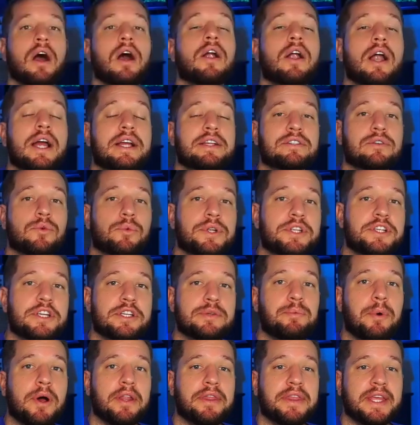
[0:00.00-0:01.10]
right, so we
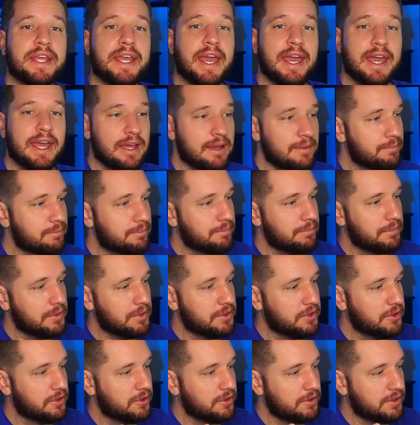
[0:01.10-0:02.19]
just bought the game.
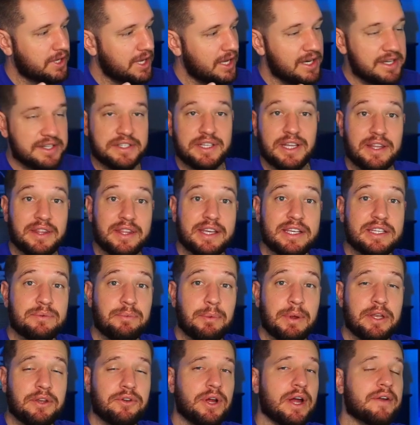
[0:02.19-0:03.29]
You're gonna see this
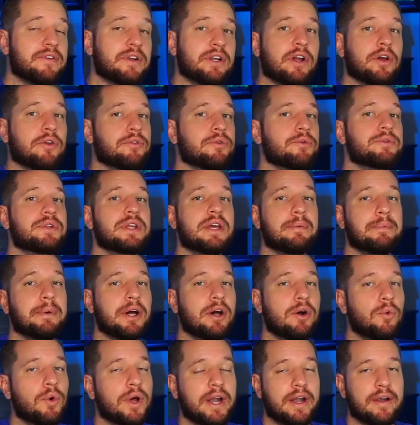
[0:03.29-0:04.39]
menu after you go through
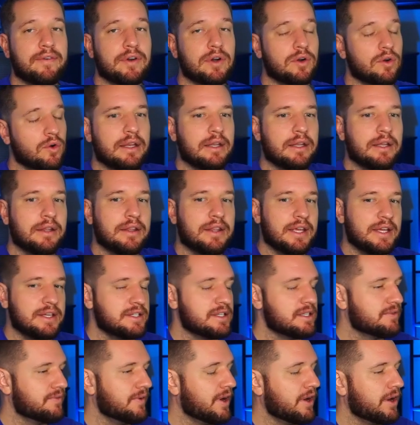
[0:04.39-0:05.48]
demo, whatever. This
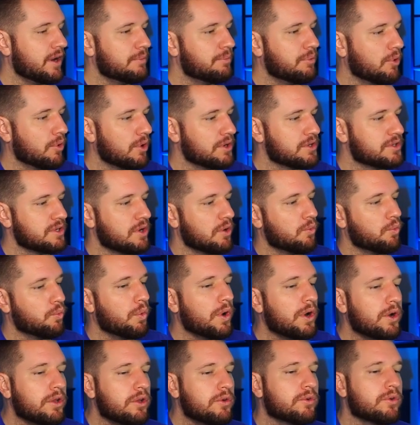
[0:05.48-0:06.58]
is very important. So
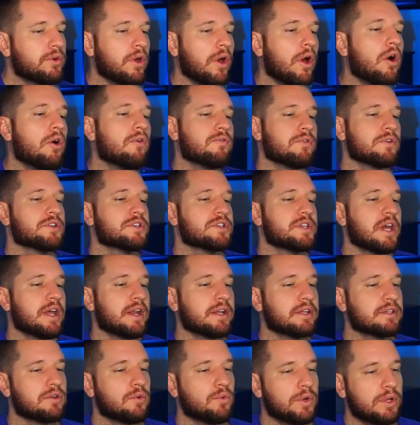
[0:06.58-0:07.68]
where do you go for
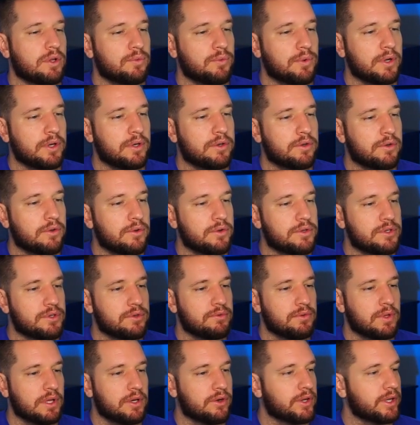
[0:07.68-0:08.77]
settings? So what you wanna do is you
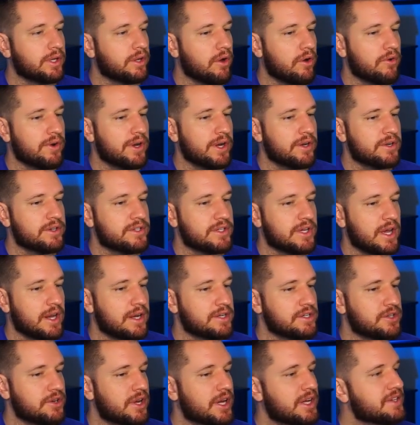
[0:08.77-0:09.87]
literally go over here to
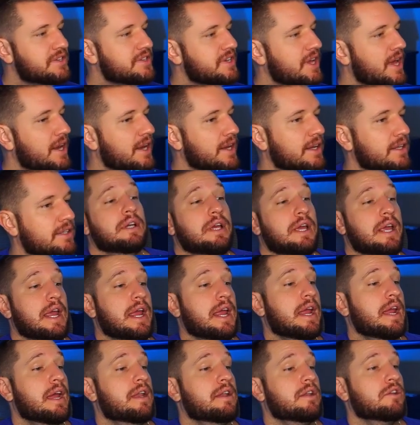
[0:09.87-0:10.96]
settings, you hit settings,
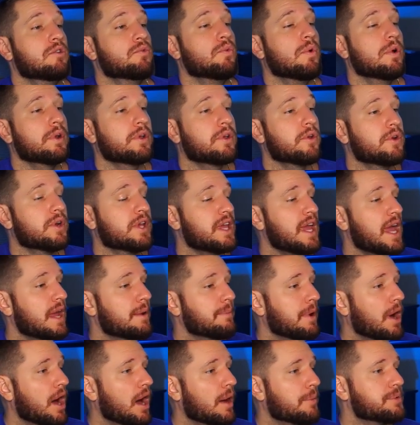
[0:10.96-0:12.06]
and you wanna go to
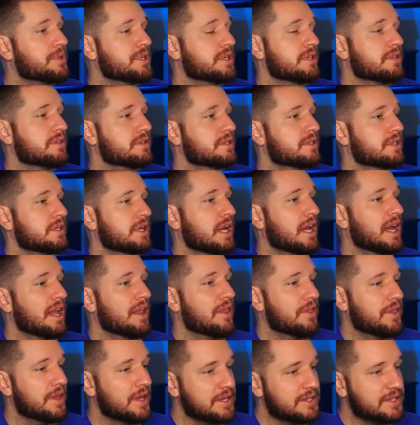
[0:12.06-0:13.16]
game options.
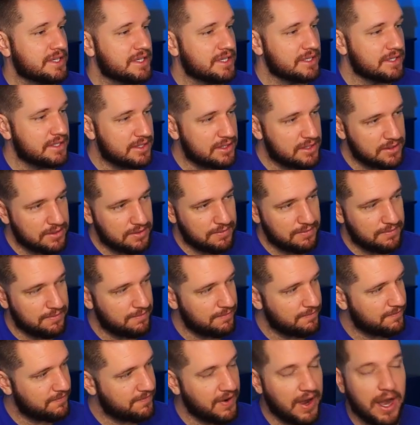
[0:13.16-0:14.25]
And this is
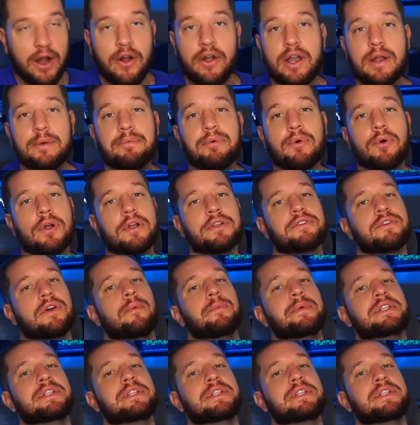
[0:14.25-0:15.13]
very important. So I'm gonna